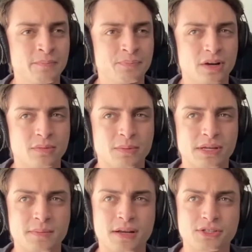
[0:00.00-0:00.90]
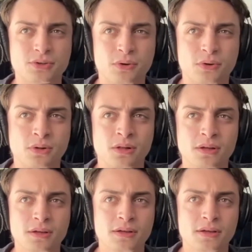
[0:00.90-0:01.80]
I remember he made us all
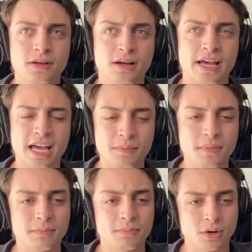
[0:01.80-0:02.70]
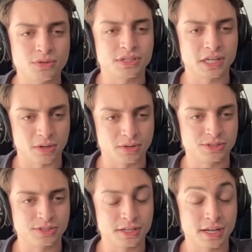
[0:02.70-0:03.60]
uh, handmade bows and
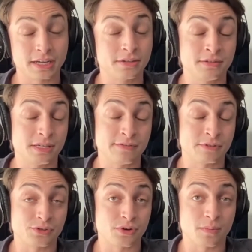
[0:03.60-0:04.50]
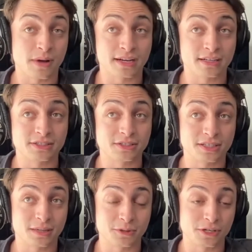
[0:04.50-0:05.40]
arrows that I couldn't even draw back until a
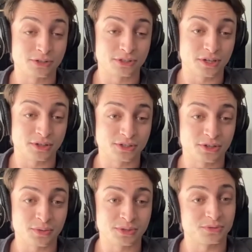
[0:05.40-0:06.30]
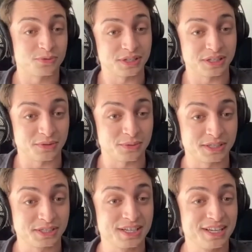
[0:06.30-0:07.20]
couple years ago, so it wasn't really a
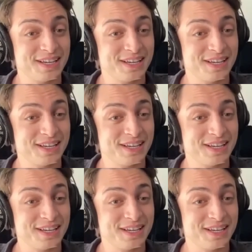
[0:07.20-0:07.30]
risk.